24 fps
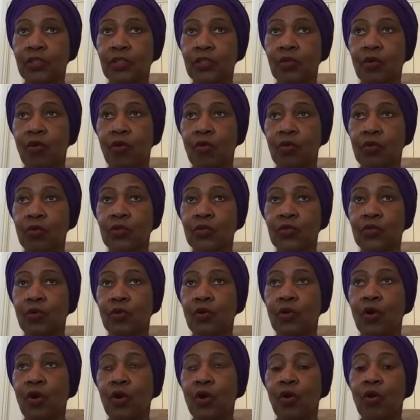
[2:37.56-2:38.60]

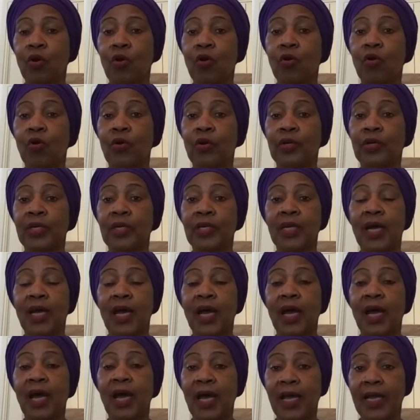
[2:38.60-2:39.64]
also on
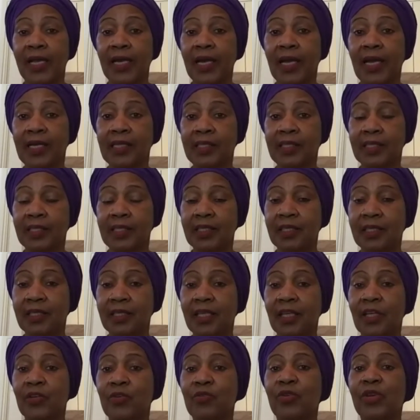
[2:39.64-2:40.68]
highlighting the
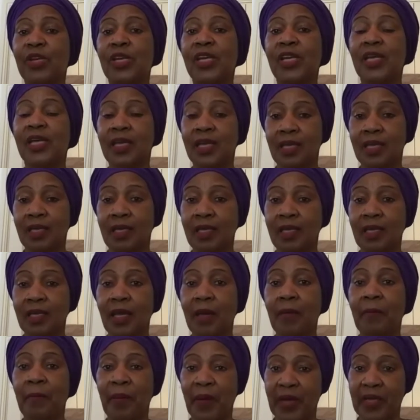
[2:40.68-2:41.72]
unique
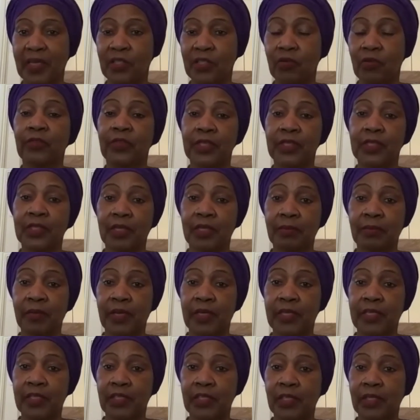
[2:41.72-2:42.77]
impact of
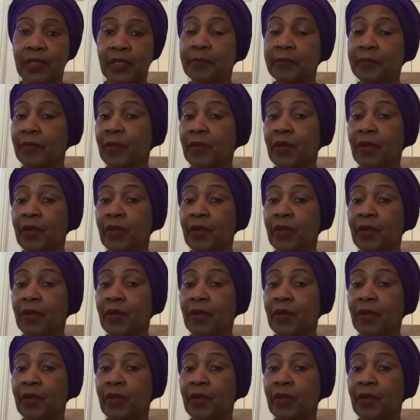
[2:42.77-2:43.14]
discrimination,